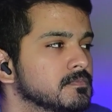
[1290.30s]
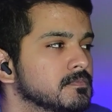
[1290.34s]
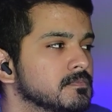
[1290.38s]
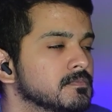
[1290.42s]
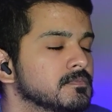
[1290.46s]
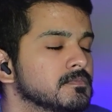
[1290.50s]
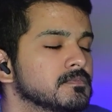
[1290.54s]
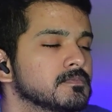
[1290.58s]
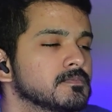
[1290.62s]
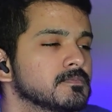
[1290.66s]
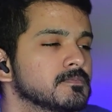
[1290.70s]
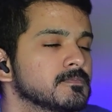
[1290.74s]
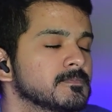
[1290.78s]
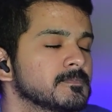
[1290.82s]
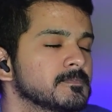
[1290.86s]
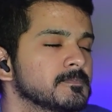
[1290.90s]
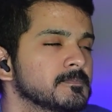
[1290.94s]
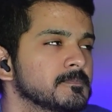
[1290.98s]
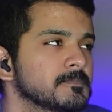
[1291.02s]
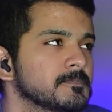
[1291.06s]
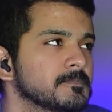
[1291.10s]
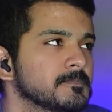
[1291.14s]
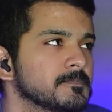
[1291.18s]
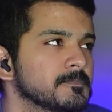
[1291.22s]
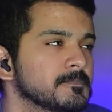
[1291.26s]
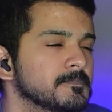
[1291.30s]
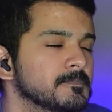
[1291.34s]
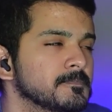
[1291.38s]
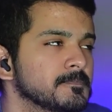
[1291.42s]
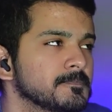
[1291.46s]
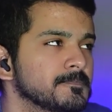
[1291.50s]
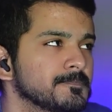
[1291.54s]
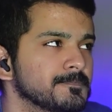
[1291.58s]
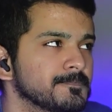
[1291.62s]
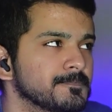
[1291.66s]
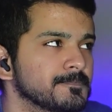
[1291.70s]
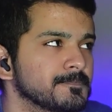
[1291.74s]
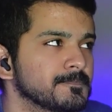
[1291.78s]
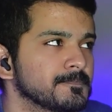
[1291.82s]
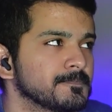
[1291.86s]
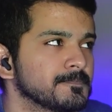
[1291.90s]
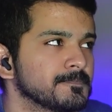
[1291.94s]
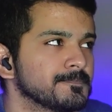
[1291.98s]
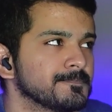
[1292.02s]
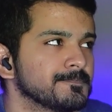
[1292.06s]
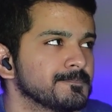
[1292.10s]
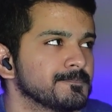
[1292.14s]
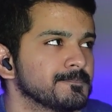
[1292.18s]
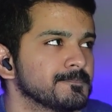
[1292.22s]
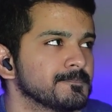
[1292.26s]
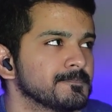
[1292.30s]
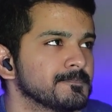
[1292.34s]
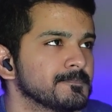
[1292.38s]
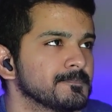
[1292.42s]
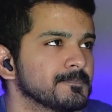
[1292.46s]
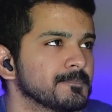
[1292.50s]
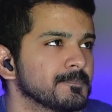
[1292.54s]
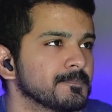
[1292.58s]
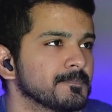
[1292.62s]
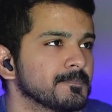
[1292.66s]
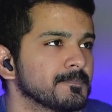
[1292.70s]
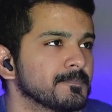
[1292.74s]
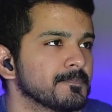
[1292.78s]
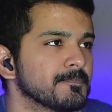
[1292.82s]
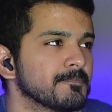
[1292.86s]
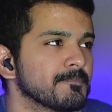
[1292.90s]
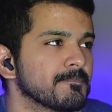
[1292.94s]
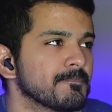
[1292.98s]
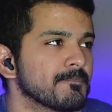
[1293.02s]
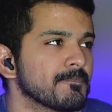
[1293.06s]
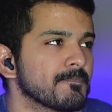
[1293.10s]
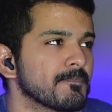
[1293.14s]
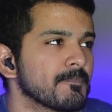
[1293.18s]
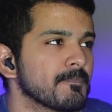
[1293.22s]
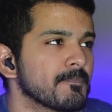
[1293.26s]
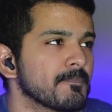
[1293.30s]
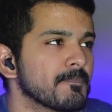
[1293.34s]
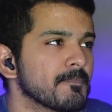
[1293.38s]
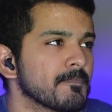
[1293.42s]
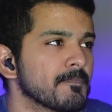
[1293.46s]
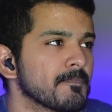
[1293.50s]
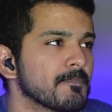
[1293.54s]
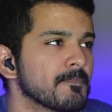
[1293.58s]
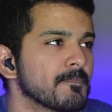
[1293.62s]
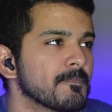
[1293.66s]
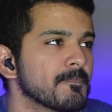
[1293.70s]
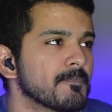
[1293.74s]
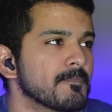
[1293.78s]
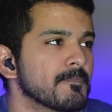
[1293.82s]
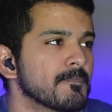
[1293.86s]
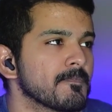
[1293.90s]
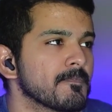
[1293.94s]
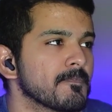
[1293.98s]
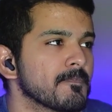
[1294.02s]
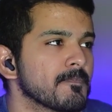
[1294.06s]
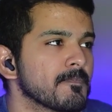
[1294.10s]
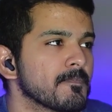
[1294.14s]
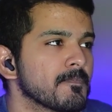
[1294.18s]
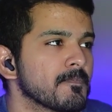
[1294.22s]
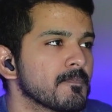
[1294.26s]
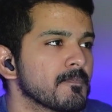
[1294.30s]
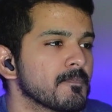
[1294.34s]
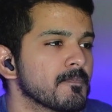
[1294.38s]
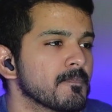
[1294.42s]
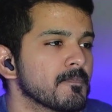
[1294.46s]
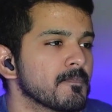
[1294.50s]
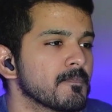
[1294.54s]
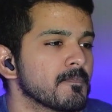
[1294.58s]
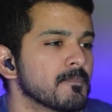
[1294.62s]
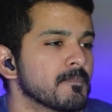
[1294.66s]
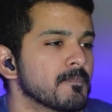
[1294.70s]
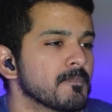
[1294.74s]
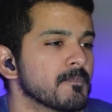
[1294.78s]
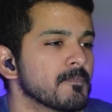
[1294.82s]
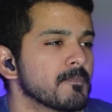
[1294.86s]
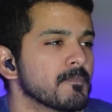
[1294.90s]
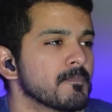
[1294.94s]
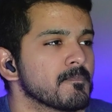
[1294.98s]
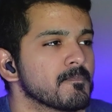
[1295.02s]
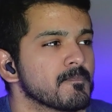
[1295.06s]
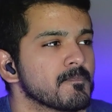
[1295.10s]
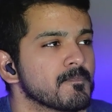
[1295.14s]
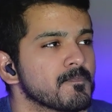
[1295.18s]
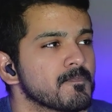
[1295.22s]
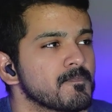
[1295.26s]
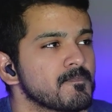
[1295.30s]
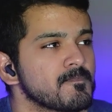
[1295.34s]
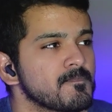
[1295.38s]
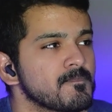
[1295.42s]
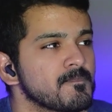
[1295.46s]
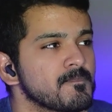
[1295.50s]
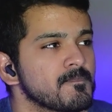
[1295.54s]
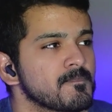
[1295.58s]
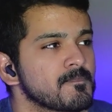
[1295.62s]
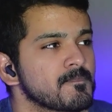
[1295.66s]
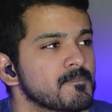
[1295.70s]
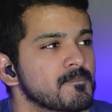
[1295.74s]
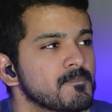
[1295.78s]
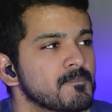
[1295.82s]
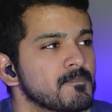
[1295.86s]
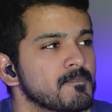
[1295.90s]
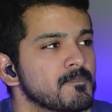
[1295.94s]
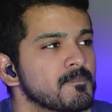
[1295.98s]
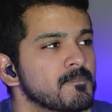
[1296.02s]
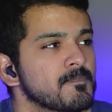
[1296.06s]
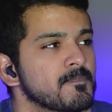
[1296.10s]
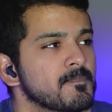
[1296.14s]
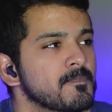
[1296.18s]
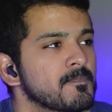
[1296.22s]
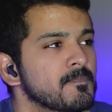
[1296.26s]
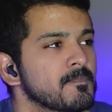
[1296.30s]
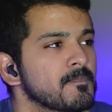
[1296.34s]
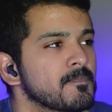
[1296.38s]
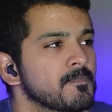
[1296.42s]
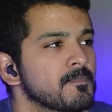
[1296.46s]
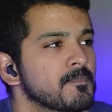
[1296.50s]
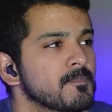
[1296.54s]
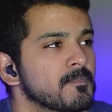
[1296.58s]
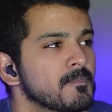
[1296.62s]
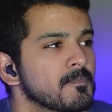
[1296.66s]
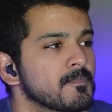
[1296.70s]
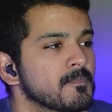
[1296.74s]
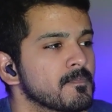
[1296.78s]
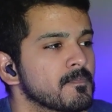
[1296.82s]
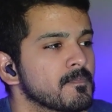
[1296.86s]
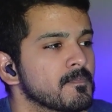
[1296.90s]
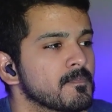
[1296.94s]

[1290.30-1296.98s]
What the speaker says: The person shown says nothing.